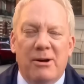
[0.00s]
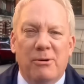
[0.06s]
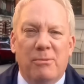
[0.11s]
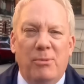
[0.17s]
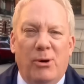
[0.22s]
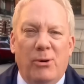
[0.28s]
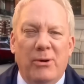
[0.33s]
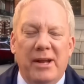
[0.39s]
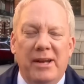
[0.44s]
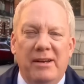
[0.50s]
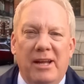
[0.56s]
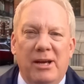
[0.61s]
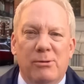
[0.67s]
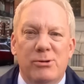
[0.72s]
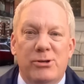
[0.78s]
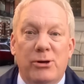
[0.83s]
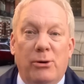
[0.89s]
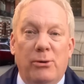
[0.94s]
good morning,
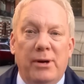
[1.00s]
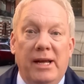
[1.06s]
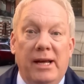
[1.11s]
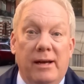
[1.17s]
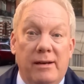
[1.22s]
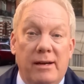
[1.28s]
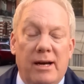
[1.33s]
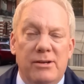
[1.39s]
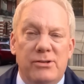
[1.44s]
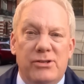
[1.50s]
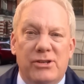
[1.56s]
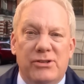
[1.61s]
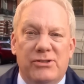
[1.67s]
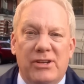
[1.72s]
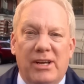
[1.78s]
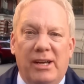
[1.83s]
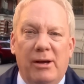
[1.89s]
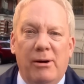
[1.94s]
Neil Sean here. Nice to
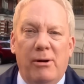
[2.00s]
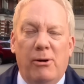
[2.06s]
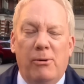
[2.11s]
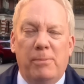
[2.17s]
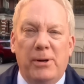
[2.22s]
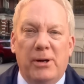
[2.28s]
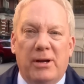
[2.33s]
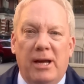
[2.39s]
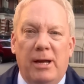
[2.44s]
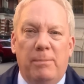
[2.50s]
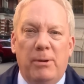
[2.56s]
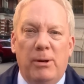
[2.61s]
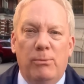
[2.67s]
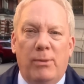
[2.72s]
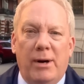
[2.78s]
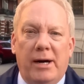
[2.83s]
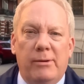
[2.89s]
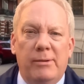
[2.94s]
see you. Hope you're
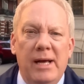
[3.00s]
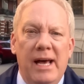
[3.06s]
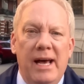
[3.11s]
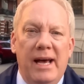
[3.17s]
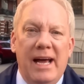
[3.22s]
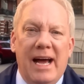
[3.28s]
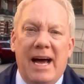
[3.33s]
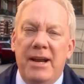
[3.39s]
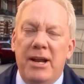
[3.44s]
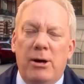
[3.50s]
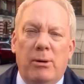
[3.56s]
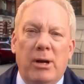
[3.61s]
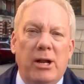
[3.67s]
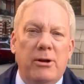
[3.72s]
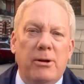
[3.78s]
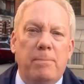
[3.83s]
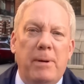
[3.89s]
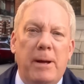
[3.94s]
keeping well. I know a
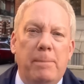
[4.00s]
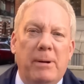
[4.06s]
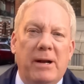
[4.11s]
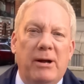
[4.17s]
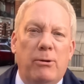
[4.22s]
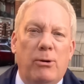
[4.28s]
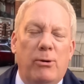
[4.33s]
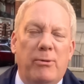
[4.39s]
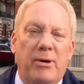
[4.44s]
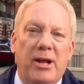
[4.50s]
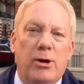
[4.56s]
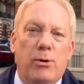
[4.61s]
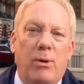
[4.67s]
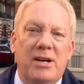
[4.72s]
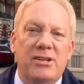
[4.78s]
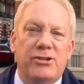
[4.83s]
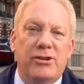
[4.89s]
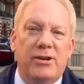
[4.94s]
lot of people are already
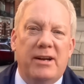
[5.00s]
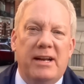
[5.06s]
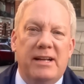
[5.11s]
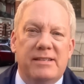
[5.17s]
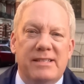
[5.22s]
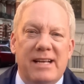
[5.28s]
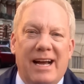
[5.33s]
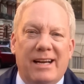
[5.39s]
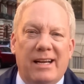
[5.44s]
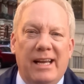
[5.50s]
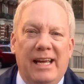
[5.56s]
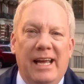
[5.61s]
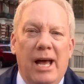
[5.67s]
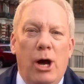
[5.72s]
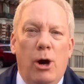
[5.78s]
questioning exactly